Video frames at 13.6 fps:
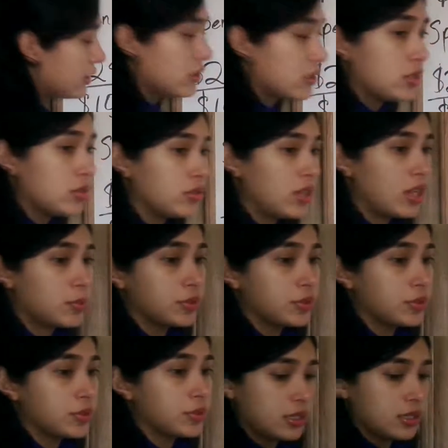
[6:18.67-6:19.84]
not a percent.
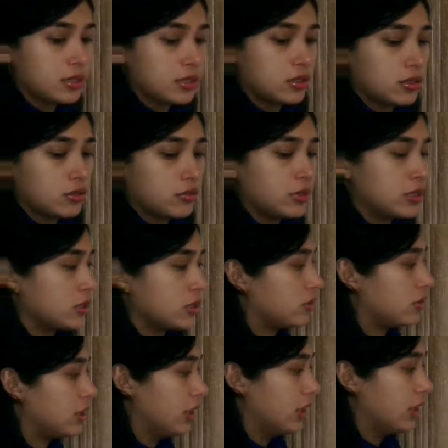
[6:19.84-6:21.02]
We still think
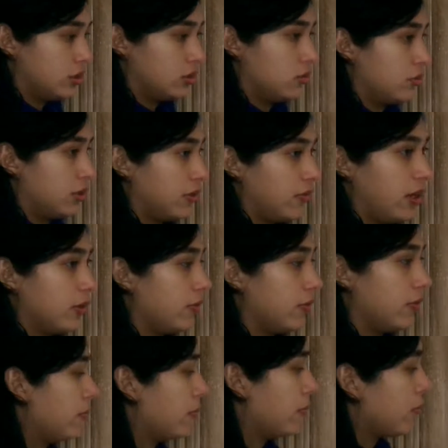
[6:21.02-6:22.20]
it's 25.
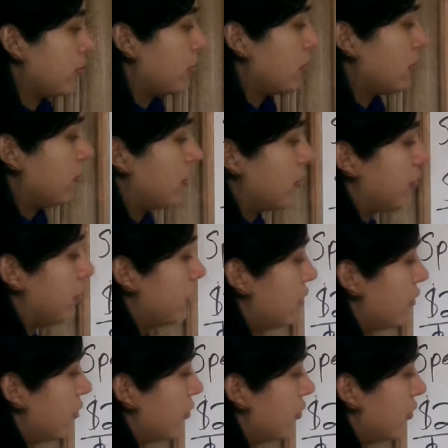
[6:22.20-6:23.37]
If we do
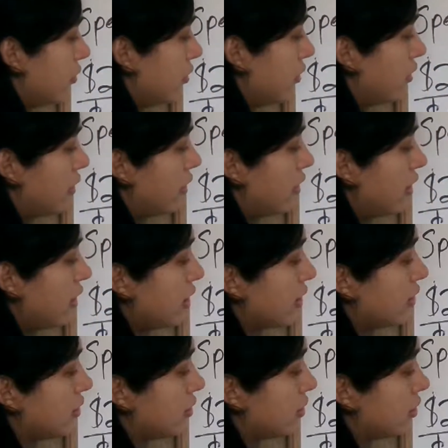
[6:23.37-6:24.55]

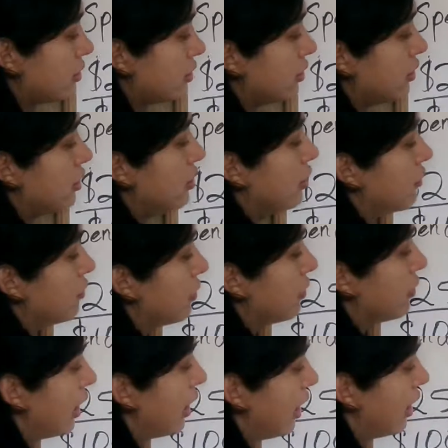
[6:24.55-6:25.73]
this, we
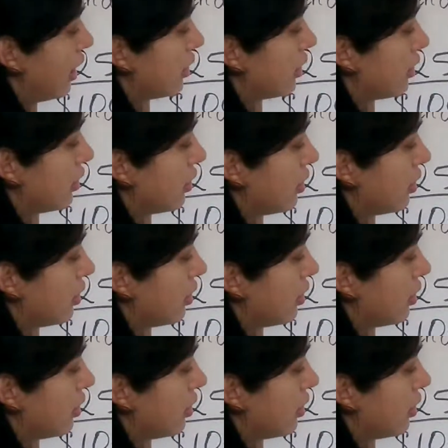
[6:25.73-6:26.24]
add